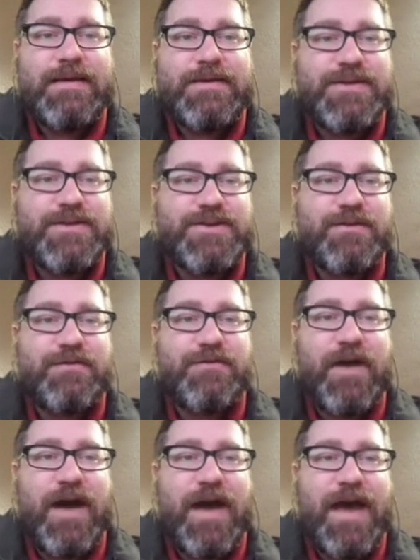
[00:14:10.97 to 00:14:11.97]
to
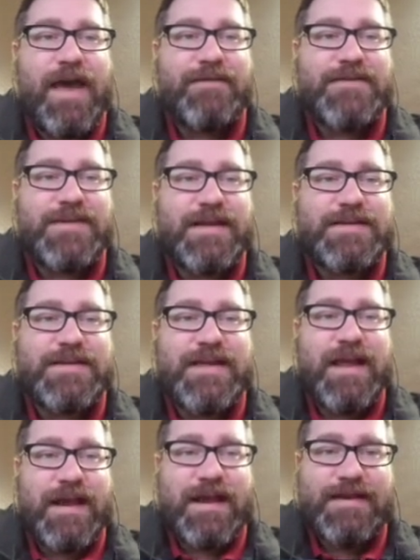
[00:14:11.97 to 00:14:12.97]
survive, to get to
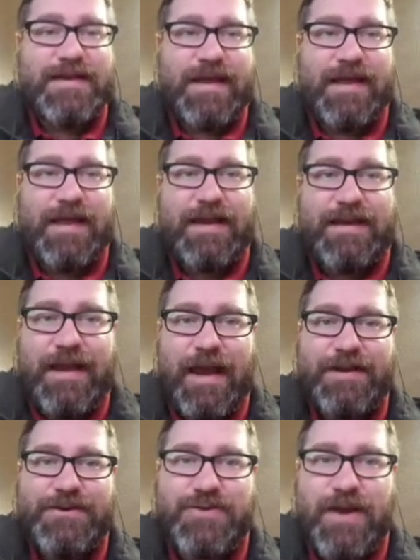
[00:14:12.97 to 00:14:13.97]
that
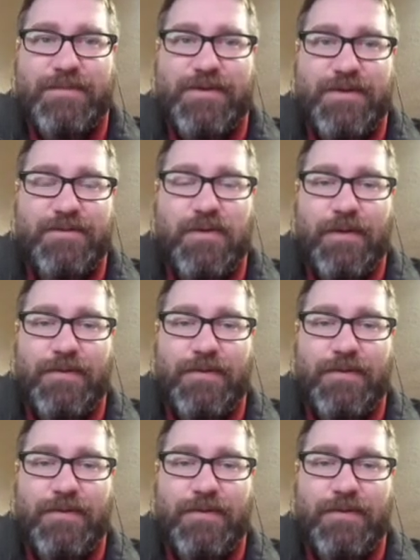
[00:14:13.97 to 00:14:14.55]
9-drop to throw out